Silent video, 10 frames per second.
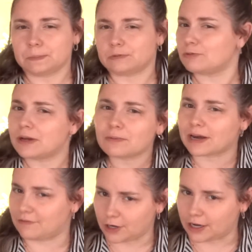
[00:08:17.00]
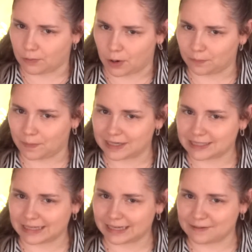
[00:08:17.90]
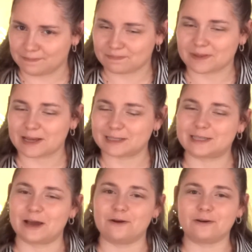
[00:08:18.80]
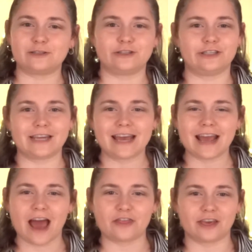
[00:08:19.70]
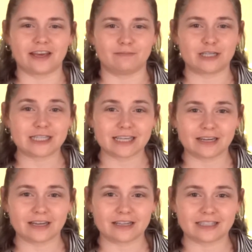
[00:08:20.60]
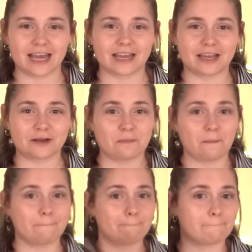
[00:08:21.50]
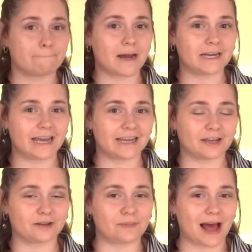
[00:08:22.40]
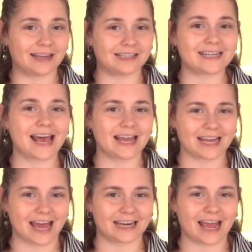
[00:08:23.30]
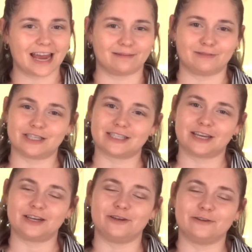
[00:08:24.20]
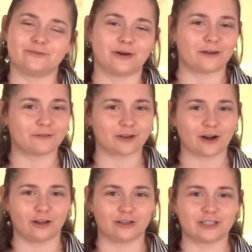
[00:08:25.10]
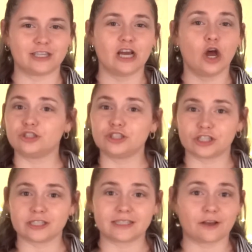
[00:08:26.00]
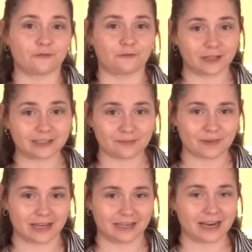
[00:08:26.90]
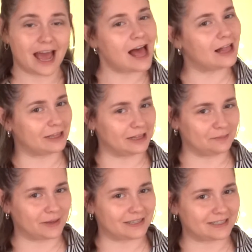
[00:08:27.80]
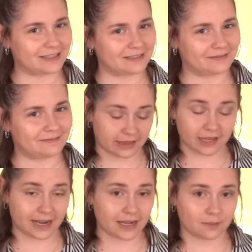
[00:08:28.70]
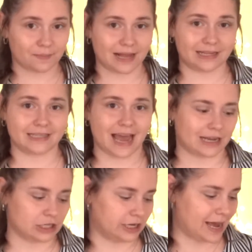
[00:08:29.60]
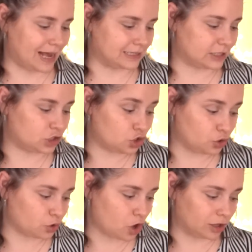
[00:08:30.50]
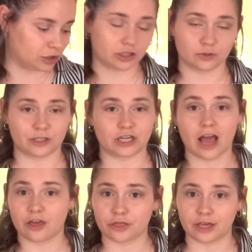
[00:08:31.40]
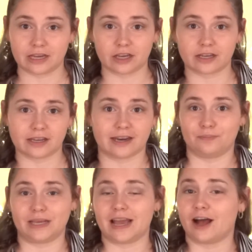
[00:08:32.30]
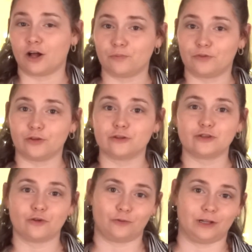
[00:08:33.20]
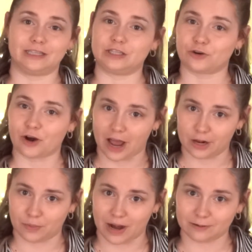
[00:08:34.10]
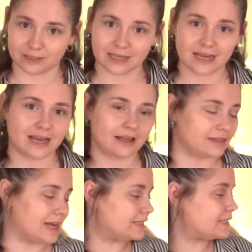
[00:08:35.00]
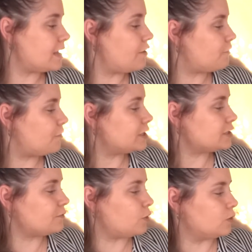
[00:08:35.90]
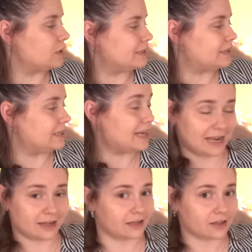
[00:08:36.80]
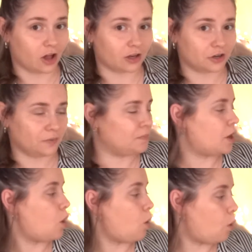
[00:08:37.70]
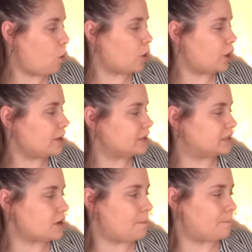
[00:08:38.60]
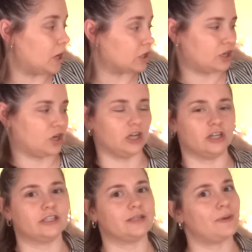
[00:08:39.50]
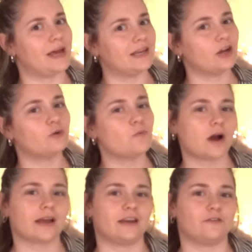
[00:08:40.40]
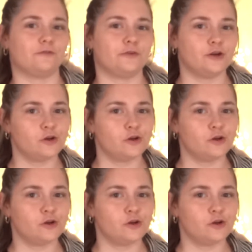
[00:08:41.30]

doing whatever they want basically. So today I think I'm just gonna take my Naked palette again, and I'm just gonna use one of the colors to just fill them in a little bit. The Naked palette actually has 2 colors which I think can be helpful to fill in your eyebrows. That's first of all the Naked color or the Buck color, depending on what kind of